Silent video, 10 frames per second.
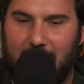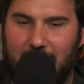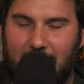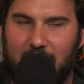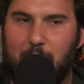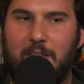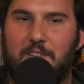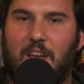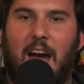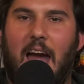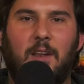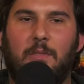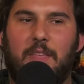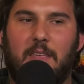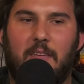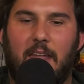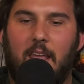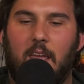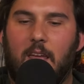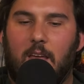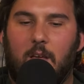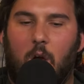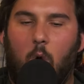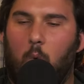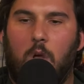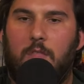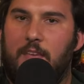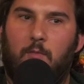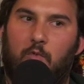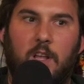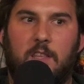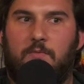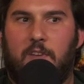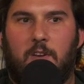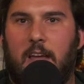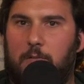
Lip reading: A smidge. I don't think that. Oh, they really figured out